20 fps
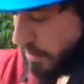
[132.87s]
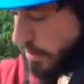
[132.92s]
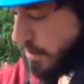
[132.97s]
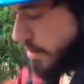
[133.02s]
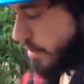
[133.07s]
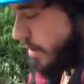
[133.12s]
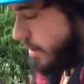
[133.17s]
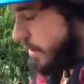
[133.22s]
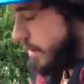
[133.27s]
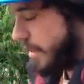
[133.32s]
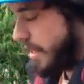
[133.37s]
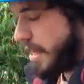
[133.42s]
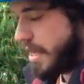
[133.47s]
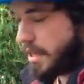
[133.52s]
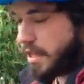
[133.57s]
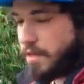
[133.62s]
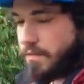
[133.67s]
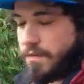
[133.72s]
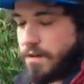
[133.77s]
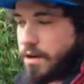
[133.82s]
the, the
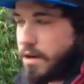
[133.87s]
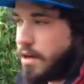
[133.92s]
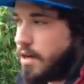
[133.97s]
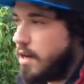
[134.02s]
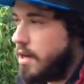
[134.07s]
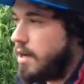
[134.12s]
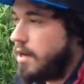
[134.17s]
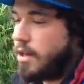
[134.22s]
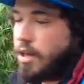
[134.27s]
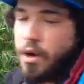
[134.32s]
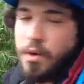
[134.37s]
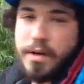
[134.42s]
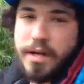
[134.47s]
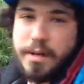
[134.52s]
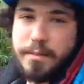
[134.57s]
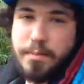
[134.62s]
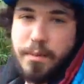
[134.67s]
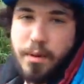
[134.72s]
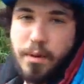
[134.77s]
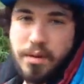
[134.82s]
end of a
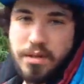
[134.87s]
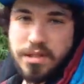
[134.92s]
loading pole.